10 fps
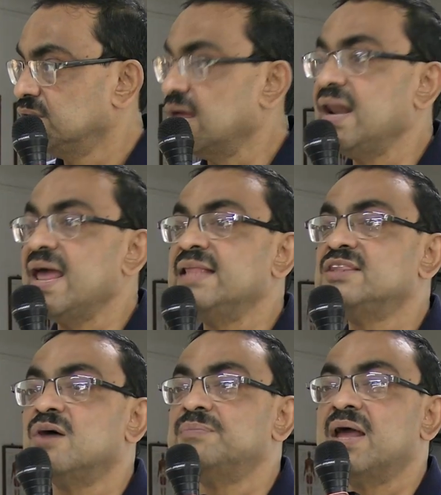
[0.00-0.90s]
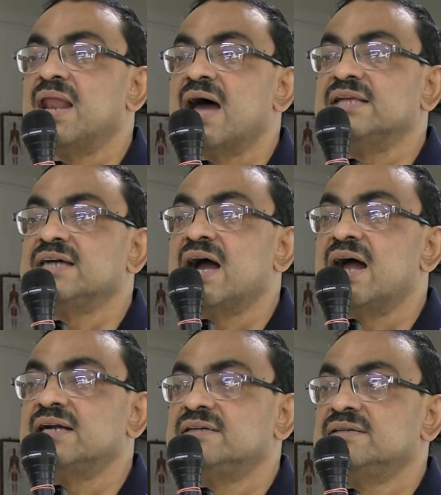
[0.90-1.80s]
The length of the large
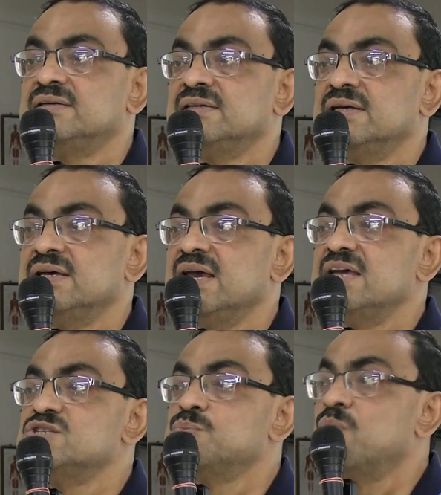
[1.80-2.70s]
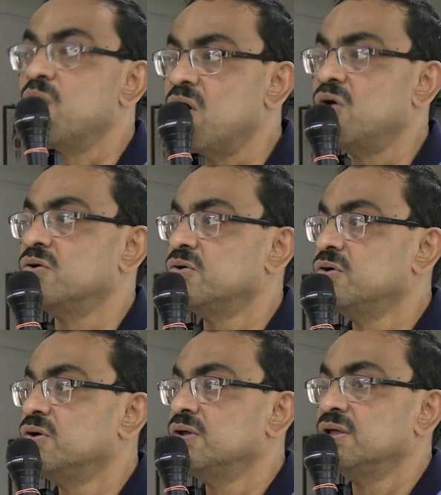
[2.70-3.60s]
gut is more
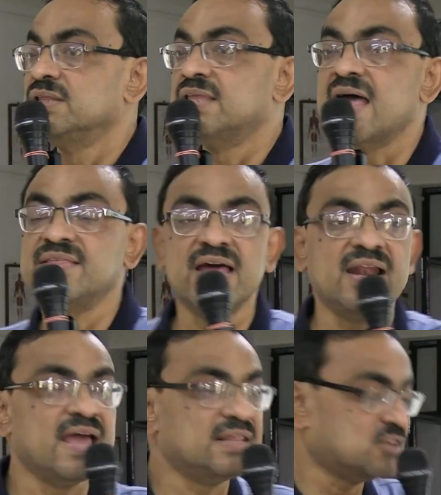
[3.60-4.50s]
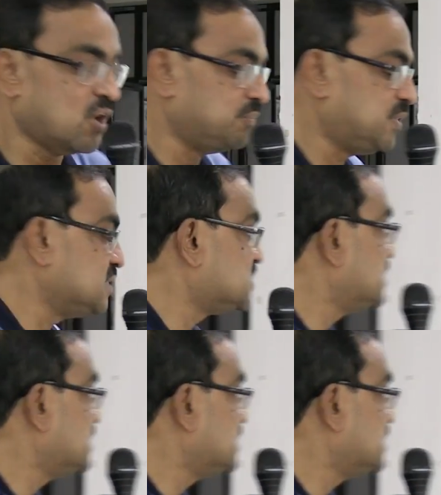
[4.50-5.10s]
than the length of this